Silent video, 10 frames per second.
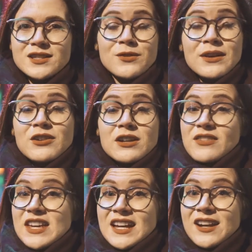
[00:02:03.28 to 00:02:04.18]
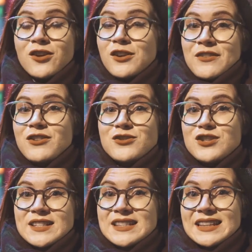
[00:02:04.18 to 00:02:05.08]
So if you're a vegan or if you
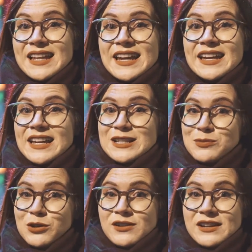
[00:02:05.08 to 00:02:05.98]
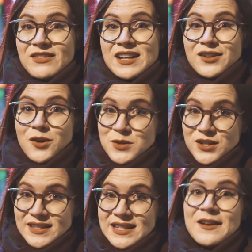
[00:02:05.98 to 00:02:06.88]
just like exploring vegan
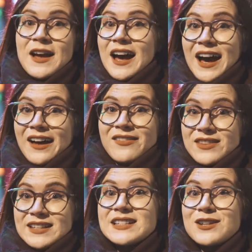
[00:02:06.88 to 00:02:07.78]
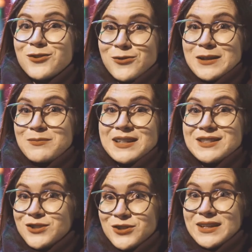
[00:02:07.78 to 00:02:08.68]
options, this is a great place
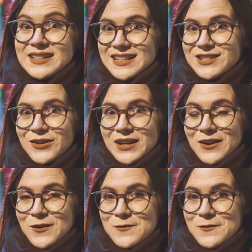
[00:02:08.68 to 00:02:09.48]
to do it in Tokyo.